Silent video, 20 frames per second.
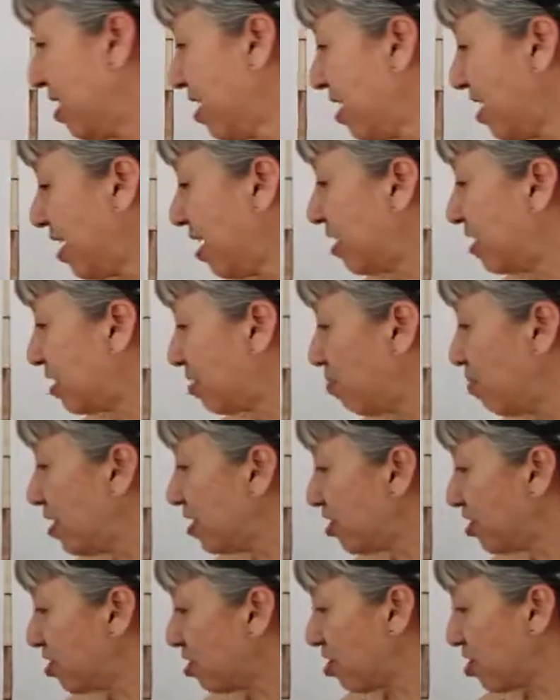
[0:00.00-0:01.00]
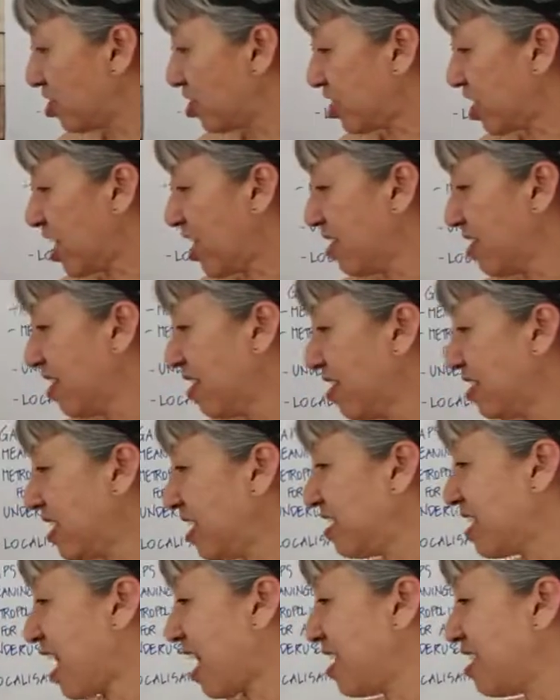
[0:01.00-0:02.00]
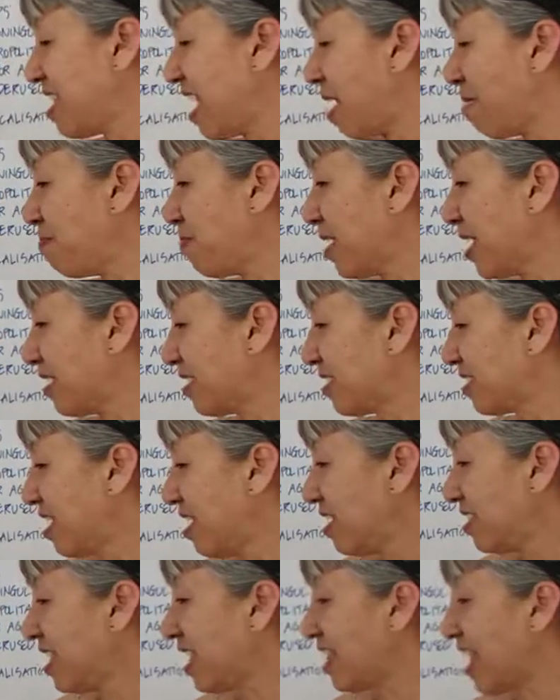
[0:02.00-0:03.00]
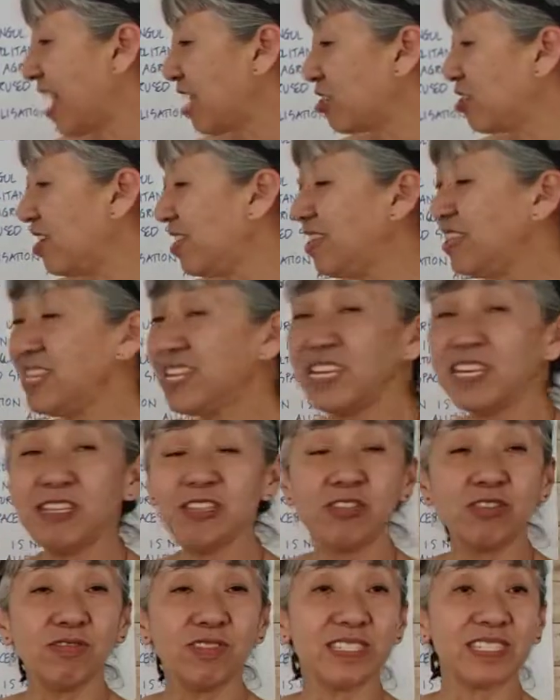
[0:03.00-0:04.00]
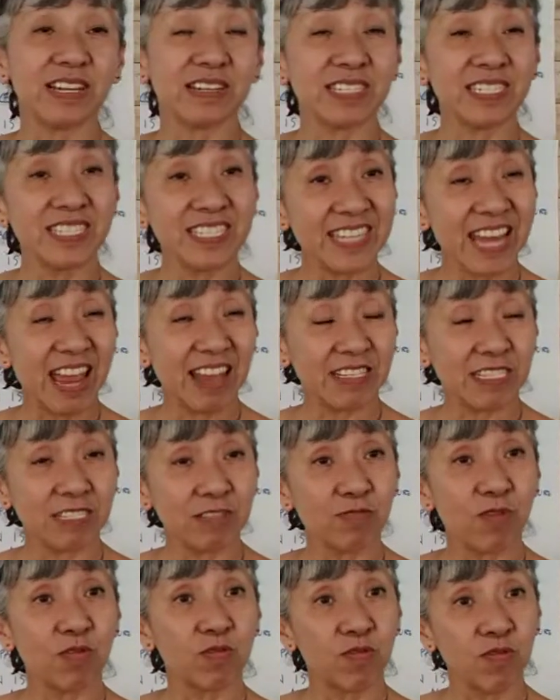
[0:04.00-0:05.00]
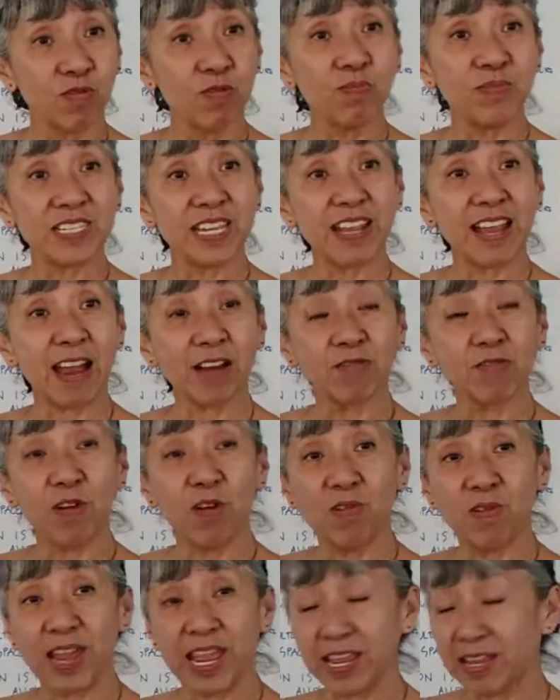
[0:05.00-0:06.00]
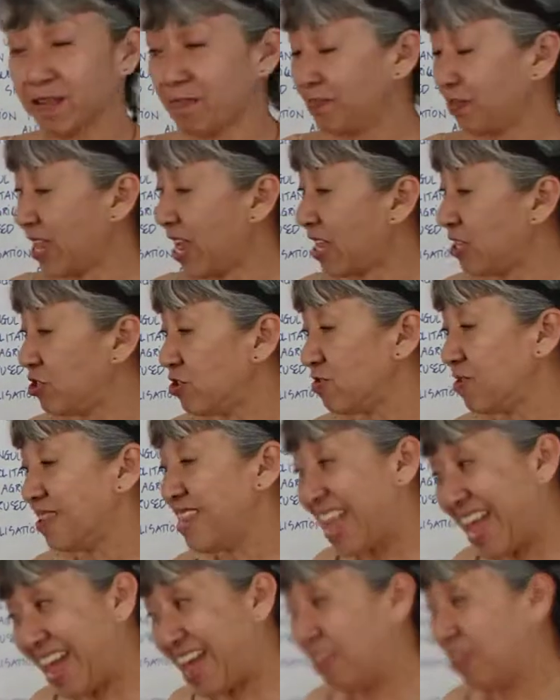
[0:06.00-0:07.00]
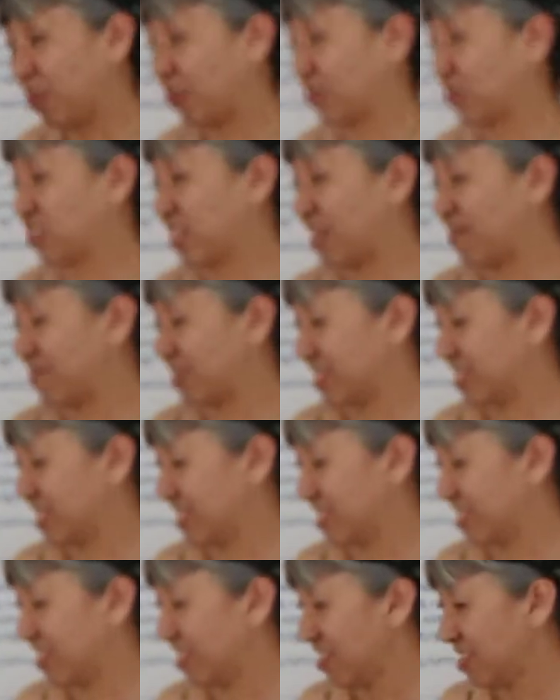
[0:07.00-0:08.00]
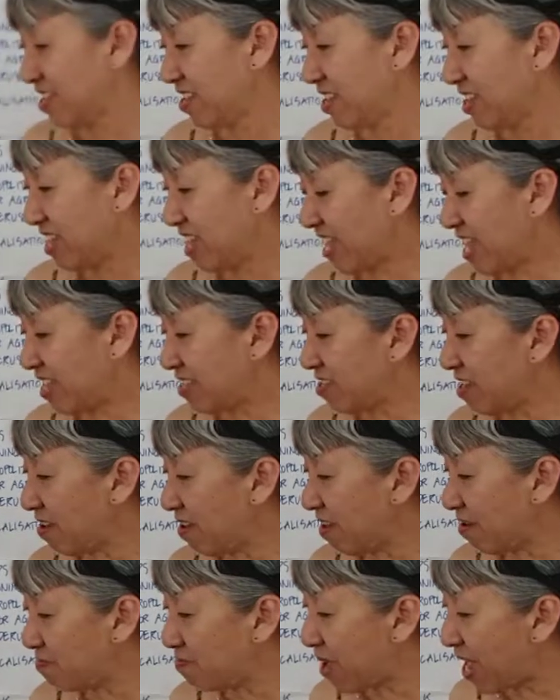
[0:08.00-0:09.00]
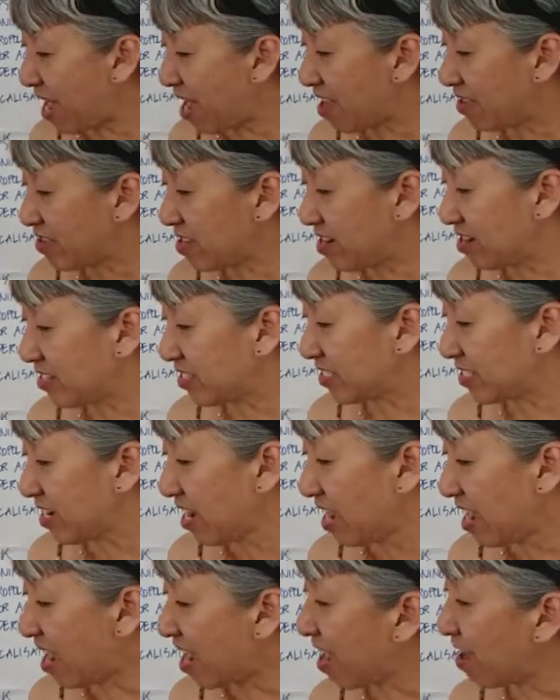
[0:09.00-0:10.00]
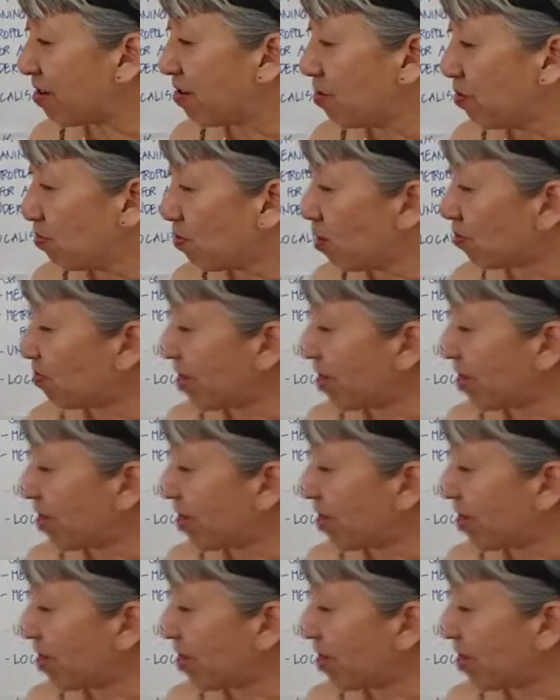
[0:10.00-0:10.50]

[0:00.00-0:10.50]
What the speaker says: is researching the dynamics that actually lead to success for groups that are growing and to their longevity. And the partners are what we